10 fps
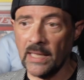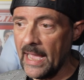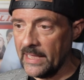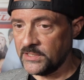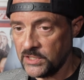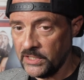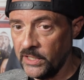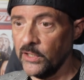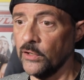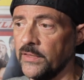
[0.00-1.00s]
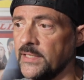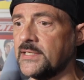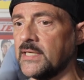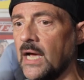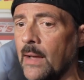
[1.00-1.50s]
last year,
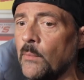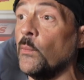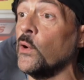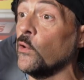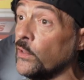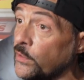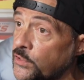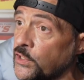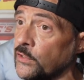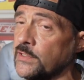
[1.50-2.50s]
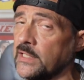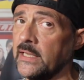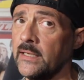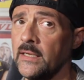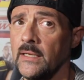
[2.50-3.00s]
this time when we were in New
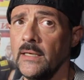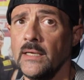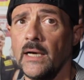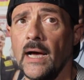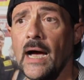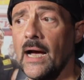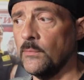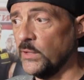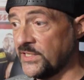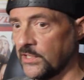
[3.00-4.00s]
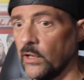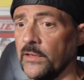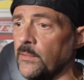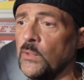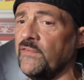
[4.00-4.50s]
Jersey, we
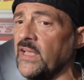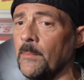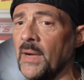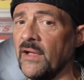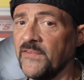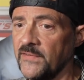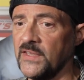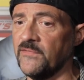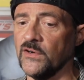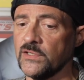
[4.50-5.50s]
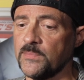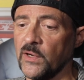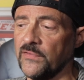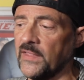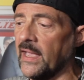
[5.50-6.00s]
started the movie on my 51st
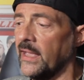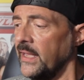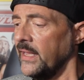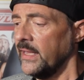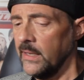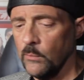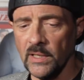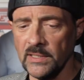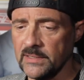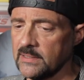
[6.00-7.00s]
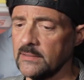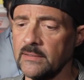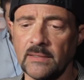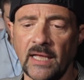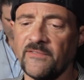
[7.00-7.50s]
birthday. It was
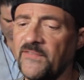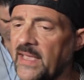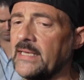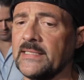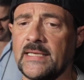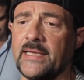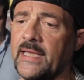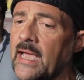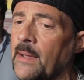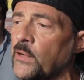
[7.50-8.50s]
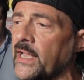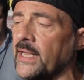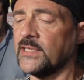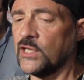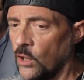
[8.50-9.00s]
like fantasy camp. We
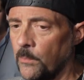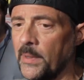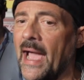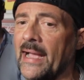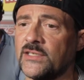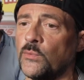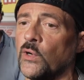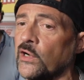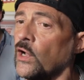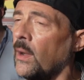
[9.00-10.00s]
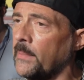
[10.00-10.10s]
got to go back to where it all